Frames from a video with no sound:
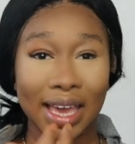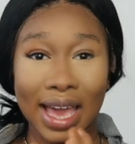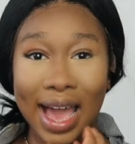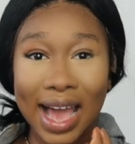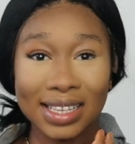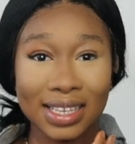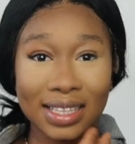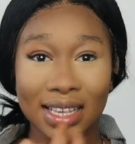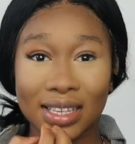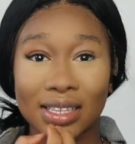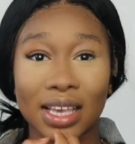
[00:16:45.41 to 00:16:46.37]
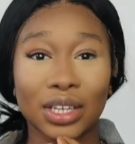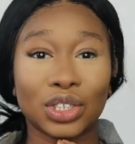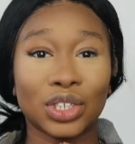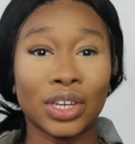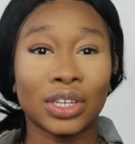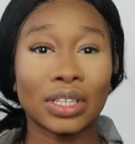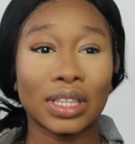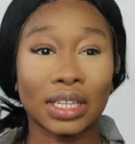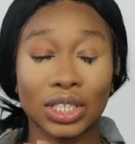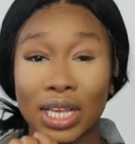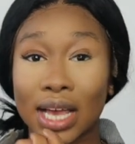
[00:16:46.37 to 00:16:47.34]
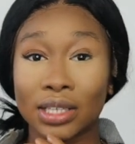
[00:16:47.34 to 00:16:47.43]
it hasn't, there's a section that
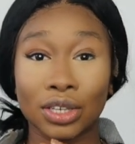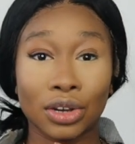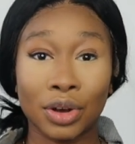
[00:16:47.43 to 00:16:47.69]
just hasn't